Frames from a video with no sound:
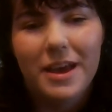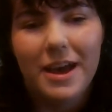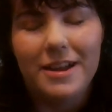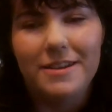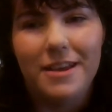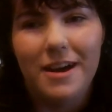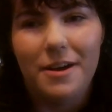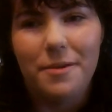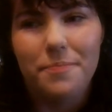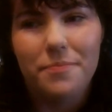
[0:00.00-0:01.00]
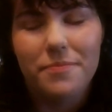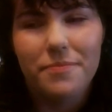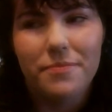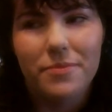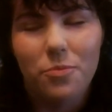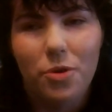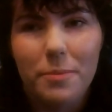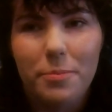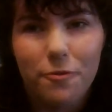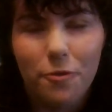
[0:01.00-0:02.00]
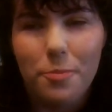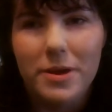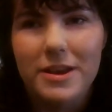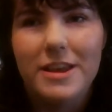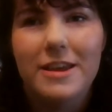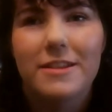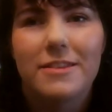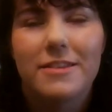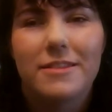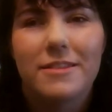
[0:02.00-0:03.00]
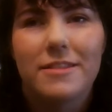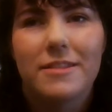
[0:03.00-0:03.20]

and when I perform it, it's